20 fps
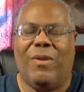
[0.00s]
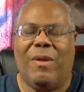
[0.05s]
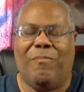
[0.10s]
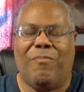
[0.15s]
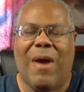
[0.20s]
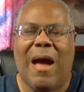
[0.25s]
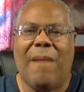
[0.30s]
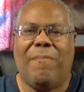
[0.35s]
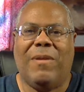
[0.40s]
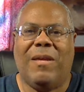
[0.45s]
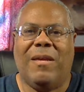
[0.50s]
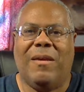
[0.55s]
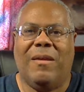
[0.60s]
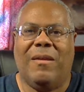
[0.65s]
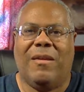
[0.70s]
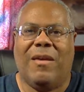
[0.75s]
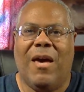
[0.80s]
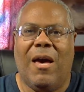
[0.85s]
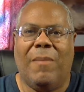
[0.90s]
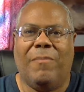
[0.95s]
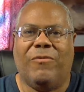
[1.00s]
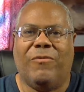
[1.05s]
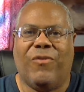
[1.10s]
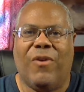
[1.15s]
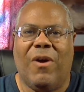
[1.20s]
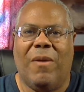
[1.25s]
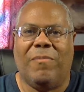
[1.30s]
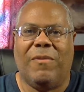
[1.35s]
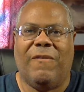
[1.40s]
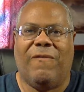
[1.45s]
it probably comes
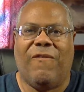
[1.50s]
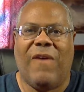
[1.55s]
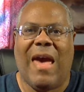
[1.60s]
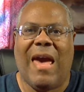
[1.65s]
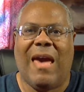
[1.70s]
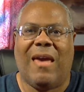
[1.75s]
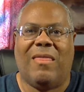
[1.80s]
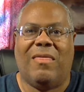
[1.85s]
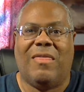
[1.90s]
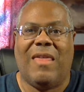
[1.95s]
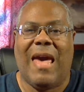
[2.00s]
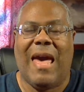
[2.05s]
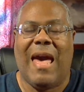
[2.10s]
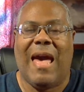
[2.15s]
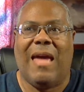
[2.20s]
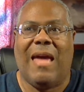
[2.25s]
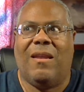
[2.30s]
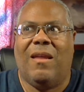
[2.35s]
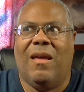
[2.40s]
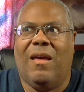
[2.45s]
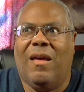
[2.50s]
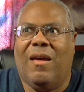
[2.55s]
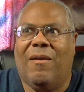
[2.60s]
from the fact that